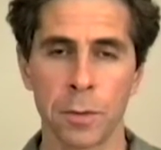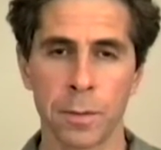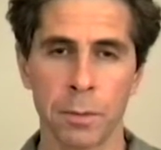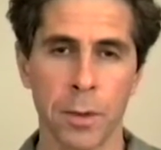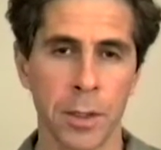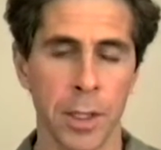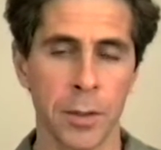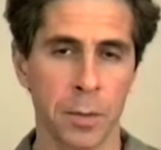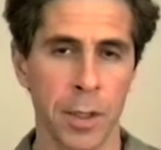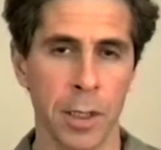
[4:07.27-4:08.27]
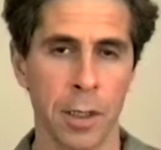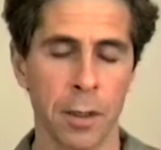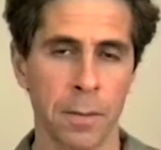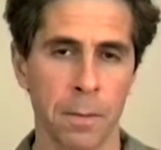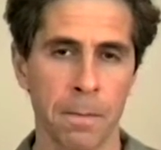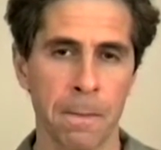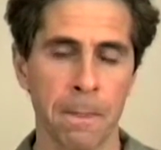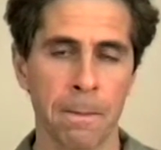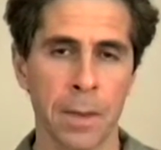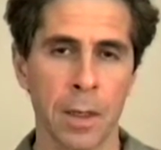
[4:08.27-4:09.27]
from participating.
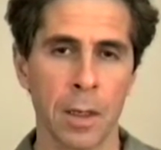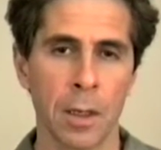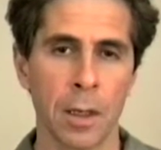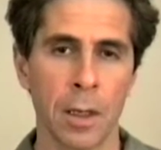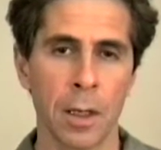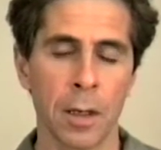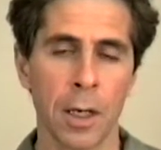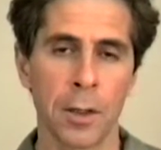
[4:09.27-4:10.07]
In